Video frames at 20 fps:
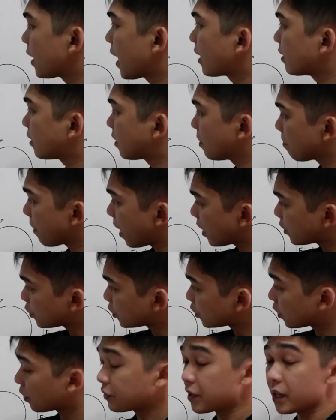that the
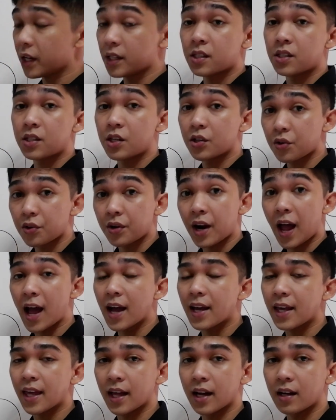measure of the exterior
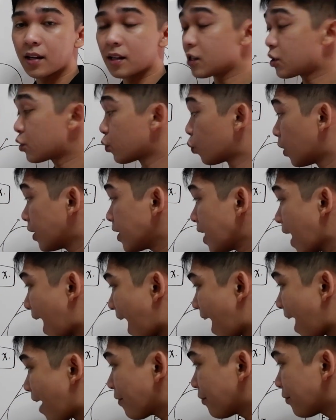angle is
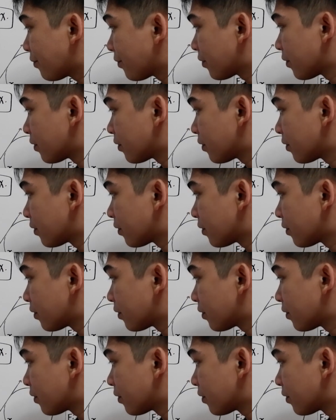1/2